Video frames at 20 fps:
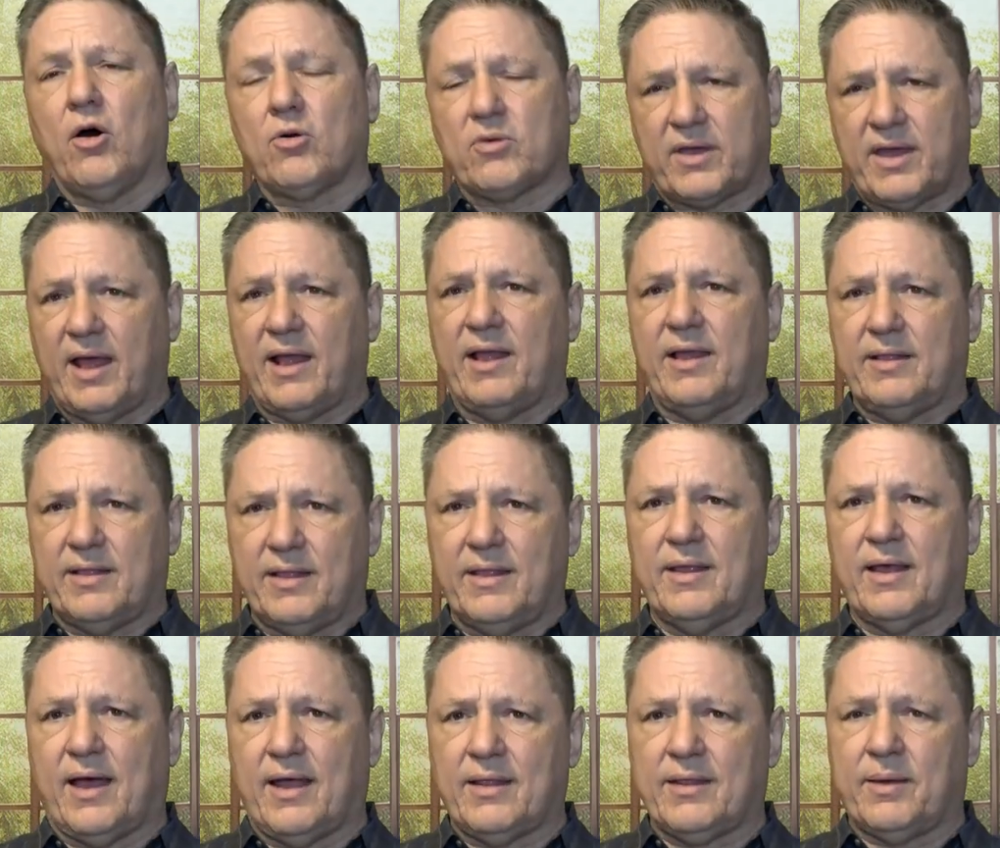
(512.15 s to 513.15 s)
Okay,
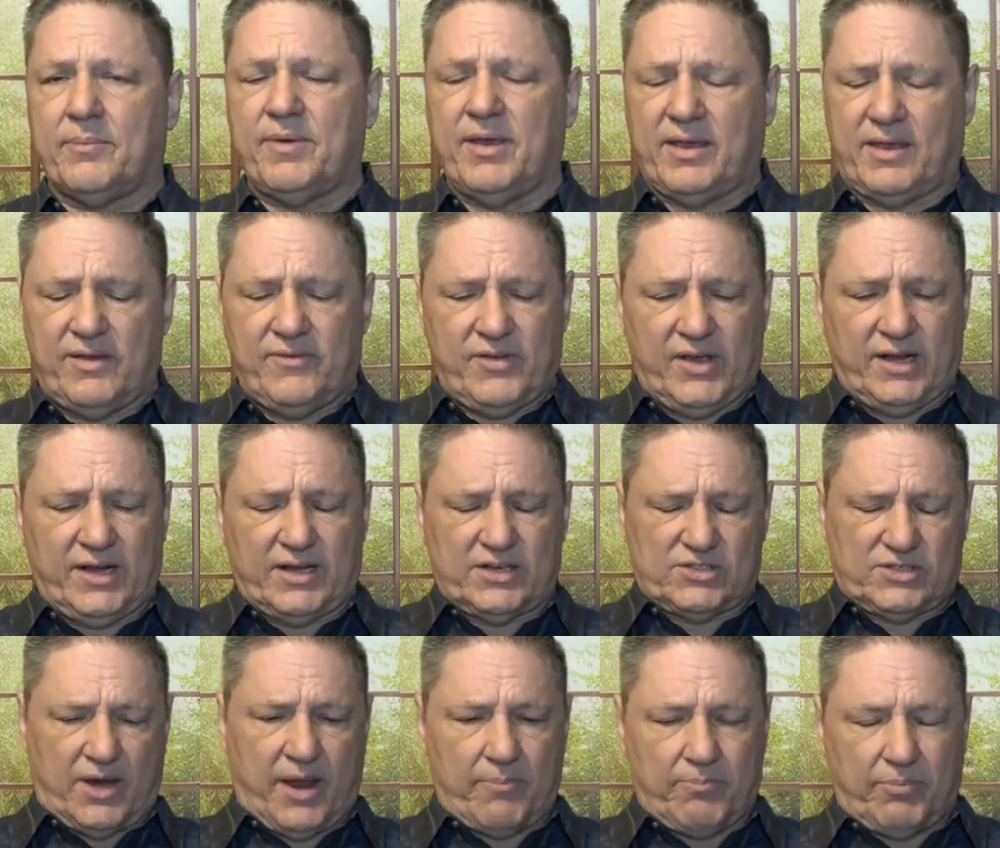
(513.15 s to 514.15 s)
let me give you an
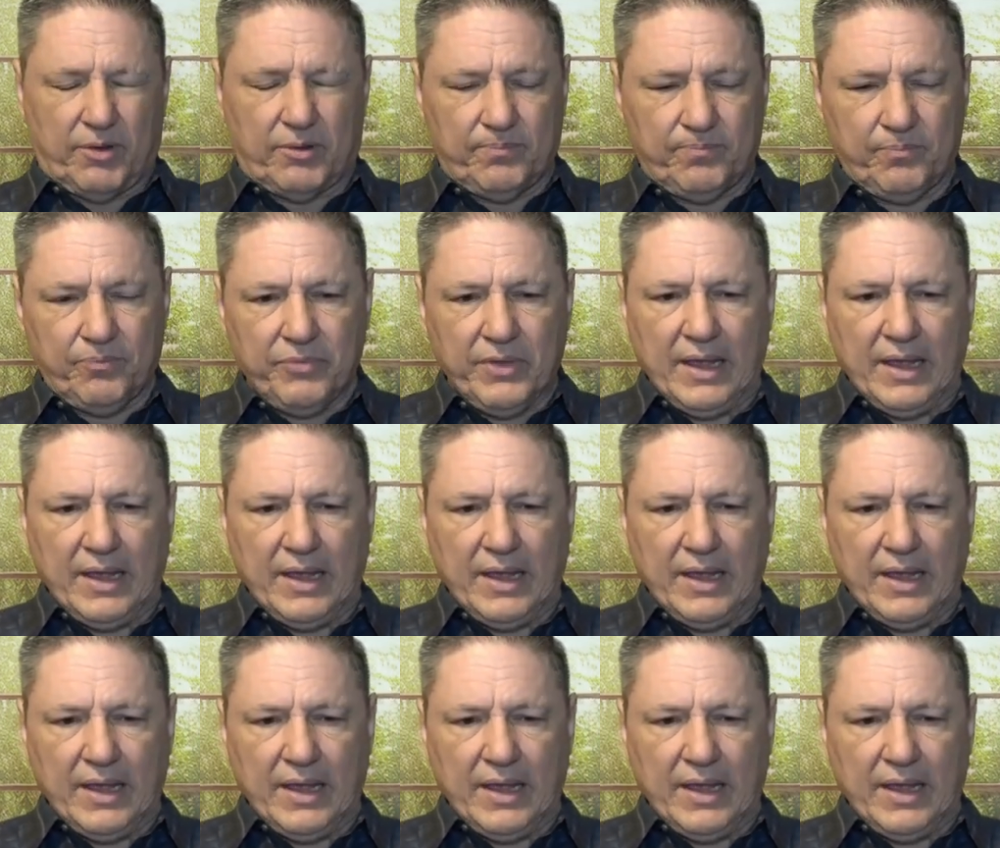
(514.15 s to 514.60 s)
example.